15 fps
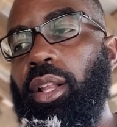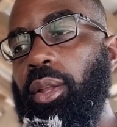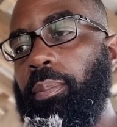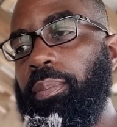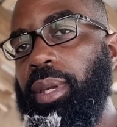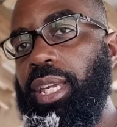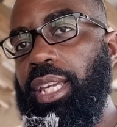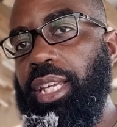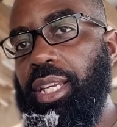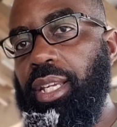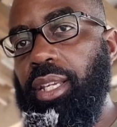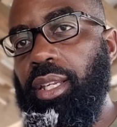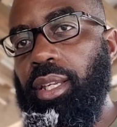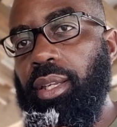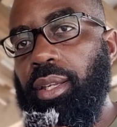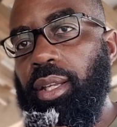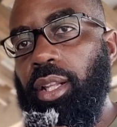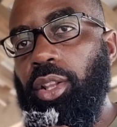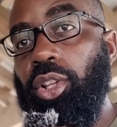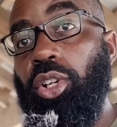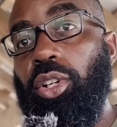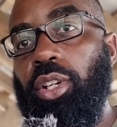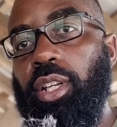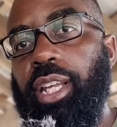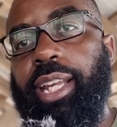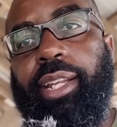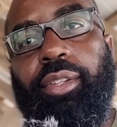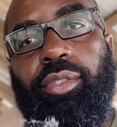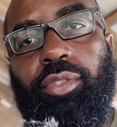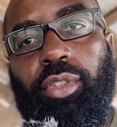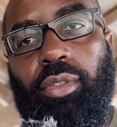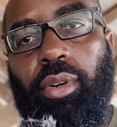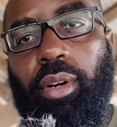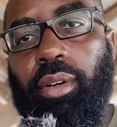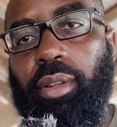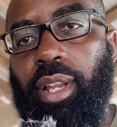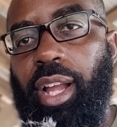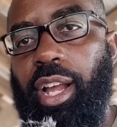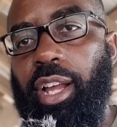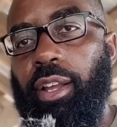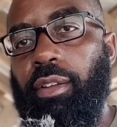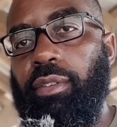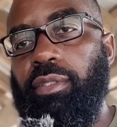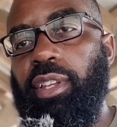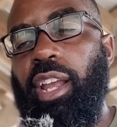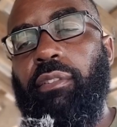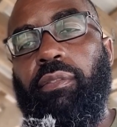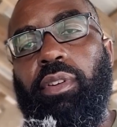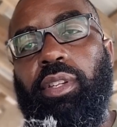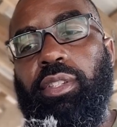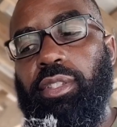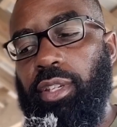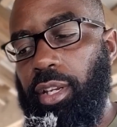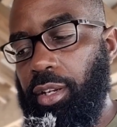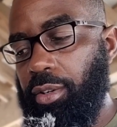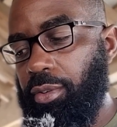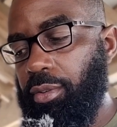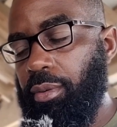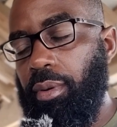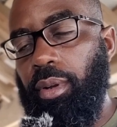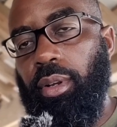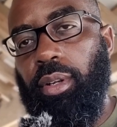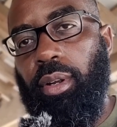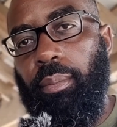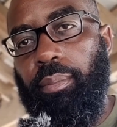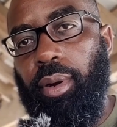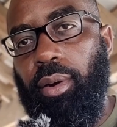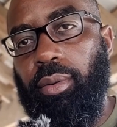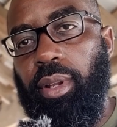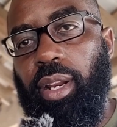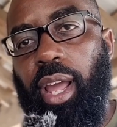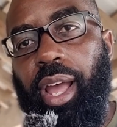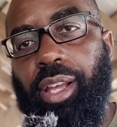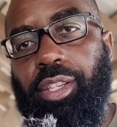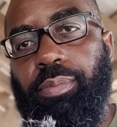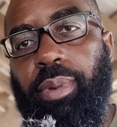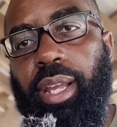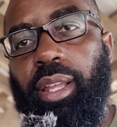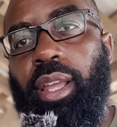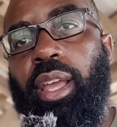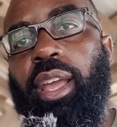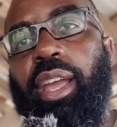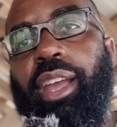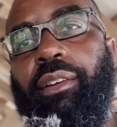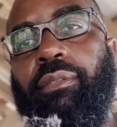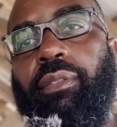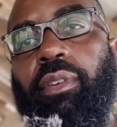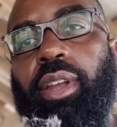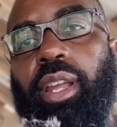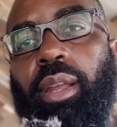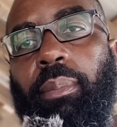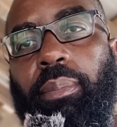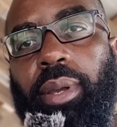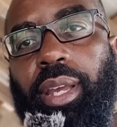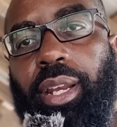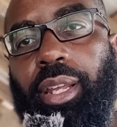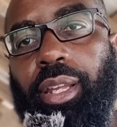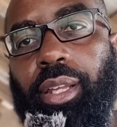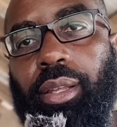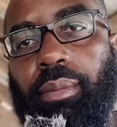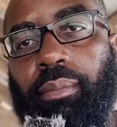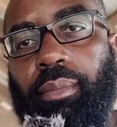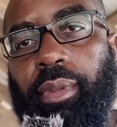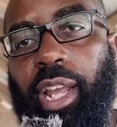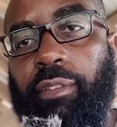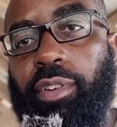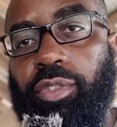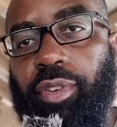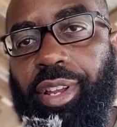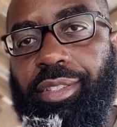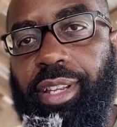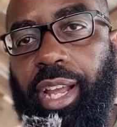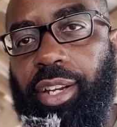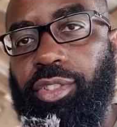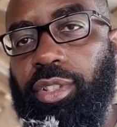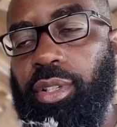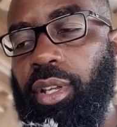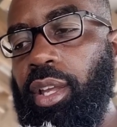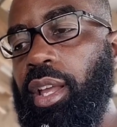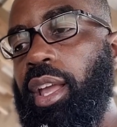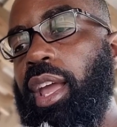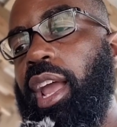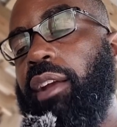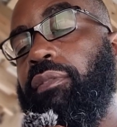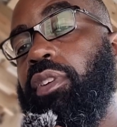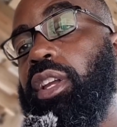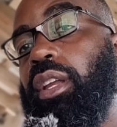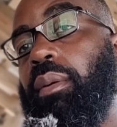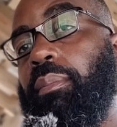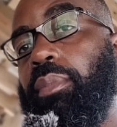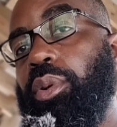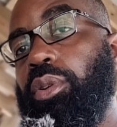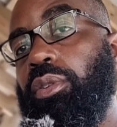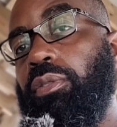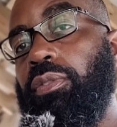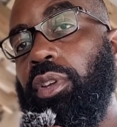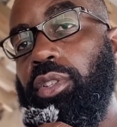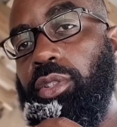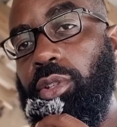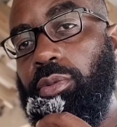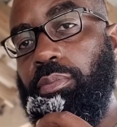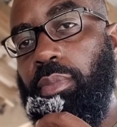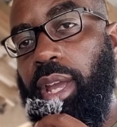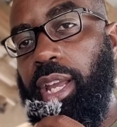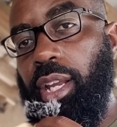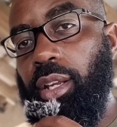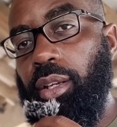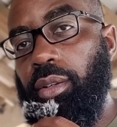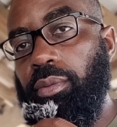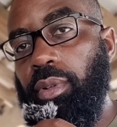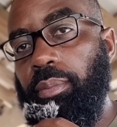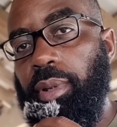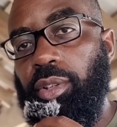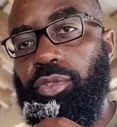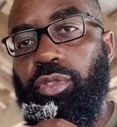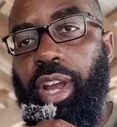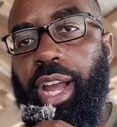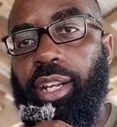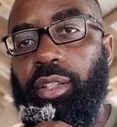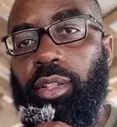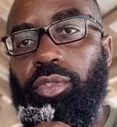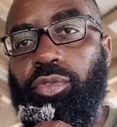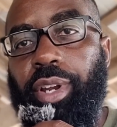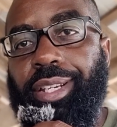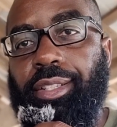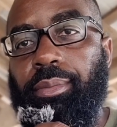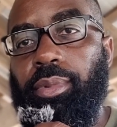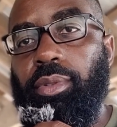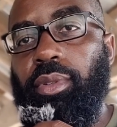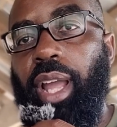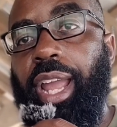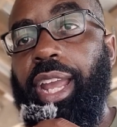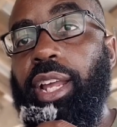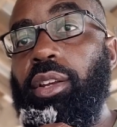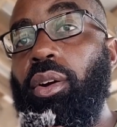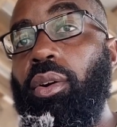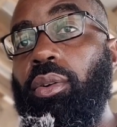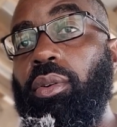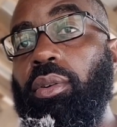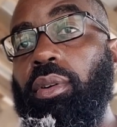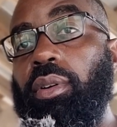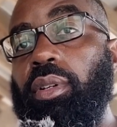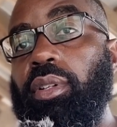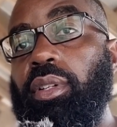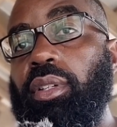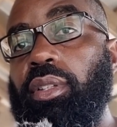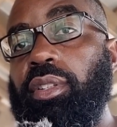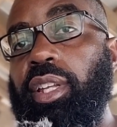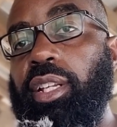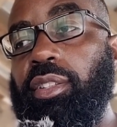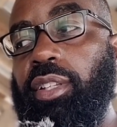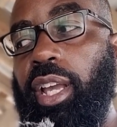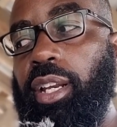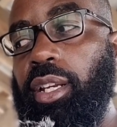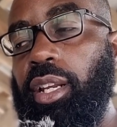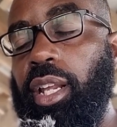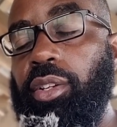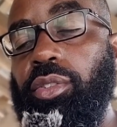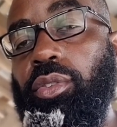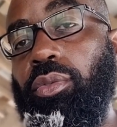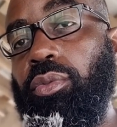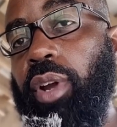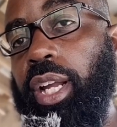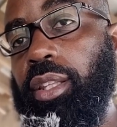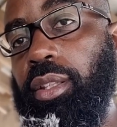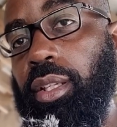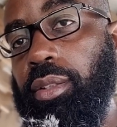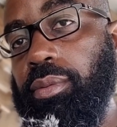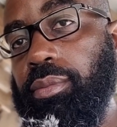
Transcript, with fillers: peak look into our lives every single component, aspect, every penny, every transaction, every move you make would be tracked, traceable, and or dictated and directed.